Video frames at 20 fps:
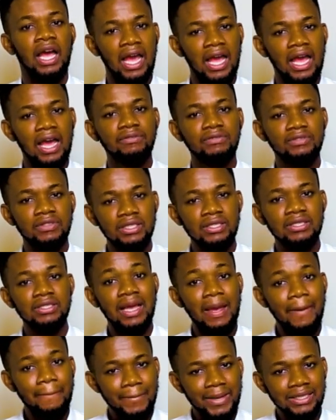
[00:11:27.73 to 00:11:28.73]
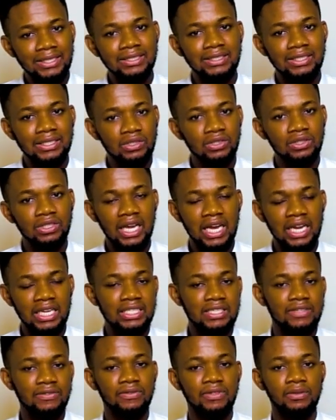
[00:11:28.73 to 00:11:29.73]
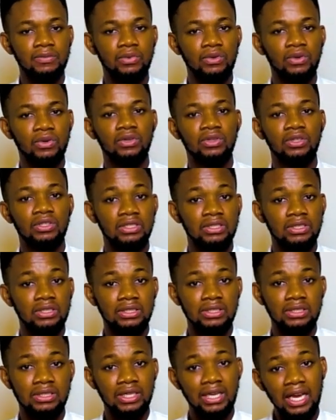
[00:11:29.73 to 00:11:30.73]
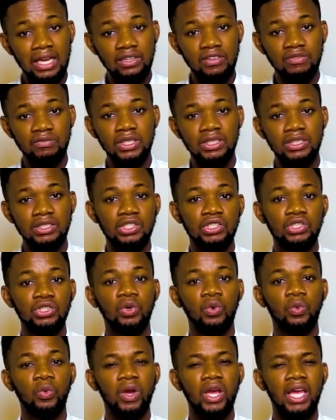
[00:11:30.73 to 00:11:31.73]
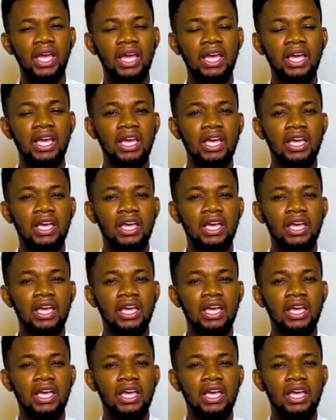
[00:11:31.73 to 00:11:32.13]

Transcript: I have things I meditate on actively, but the kind of meditation where,